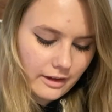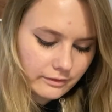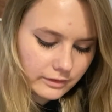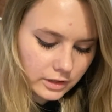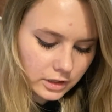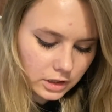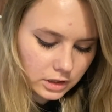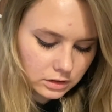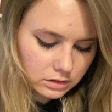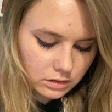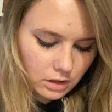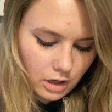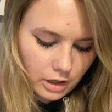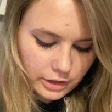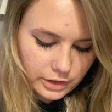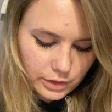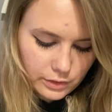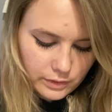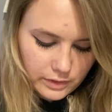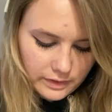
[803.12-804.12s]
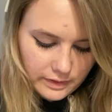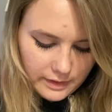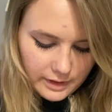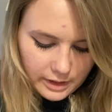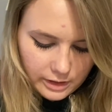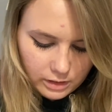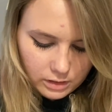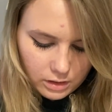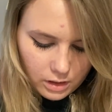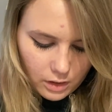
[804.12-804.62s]
Ever! Are you in
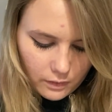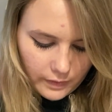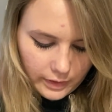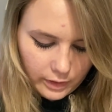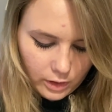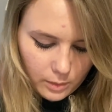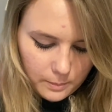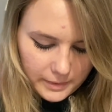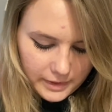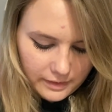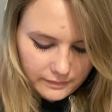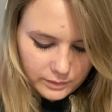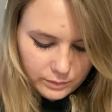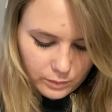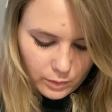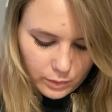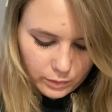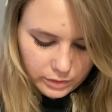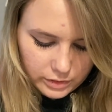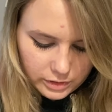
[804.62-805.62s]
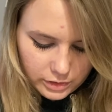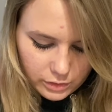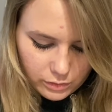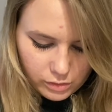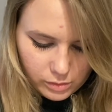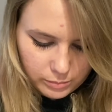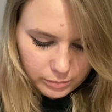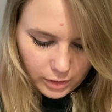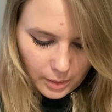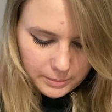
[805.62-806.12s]
there? Oh, I hope I haven't woken
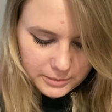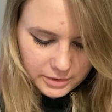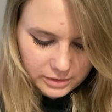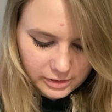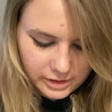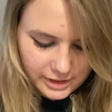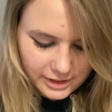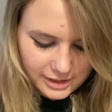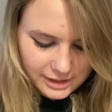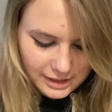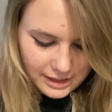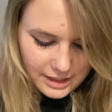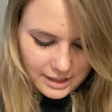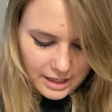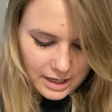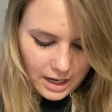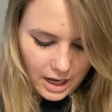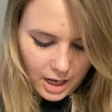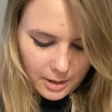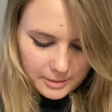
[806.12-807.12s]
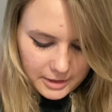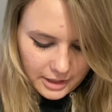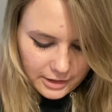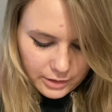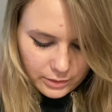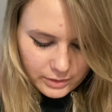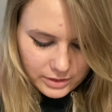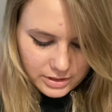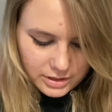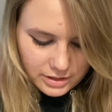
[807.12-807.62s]
you abruptly. Oh, but I
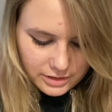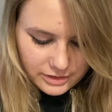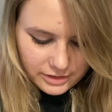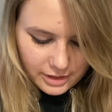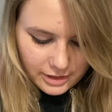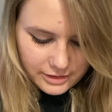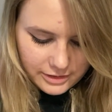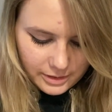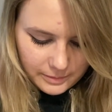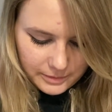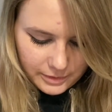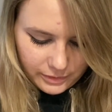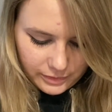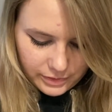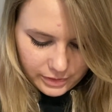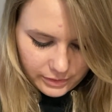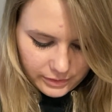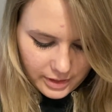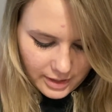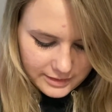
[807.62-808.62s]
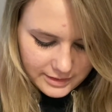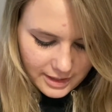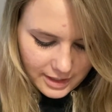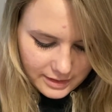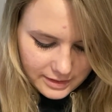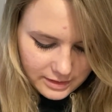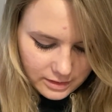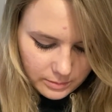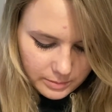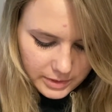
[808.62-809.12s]
do wish to discuss something with you. Yes,
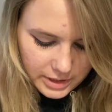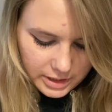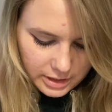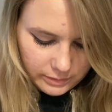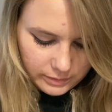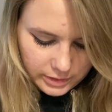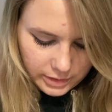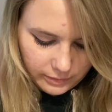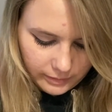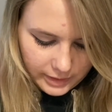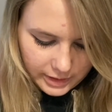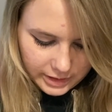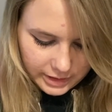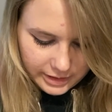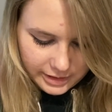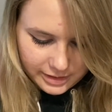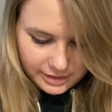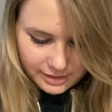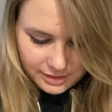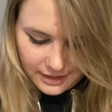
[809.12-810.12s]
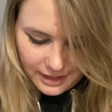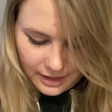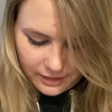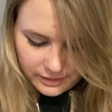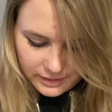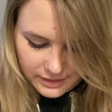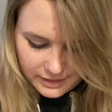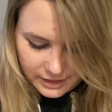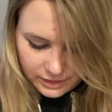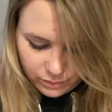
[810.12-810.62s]
yes, I'll be here when you're ready. Now
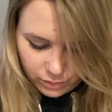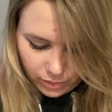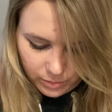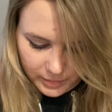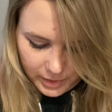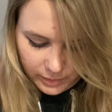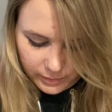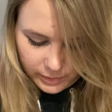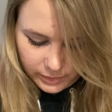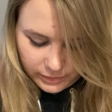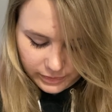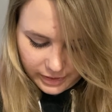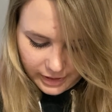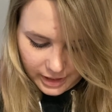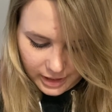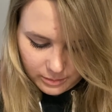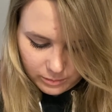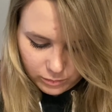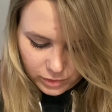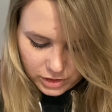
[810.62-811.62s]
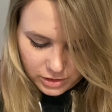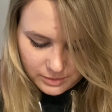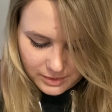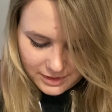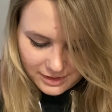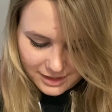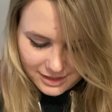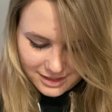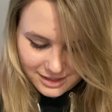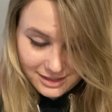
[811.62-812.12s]
it's synced with my real time, which
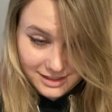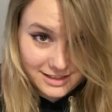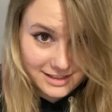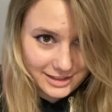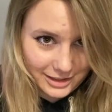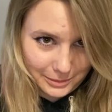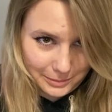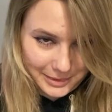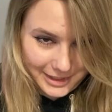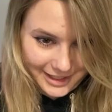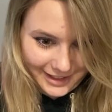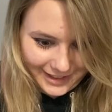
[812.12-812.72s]
means it should still be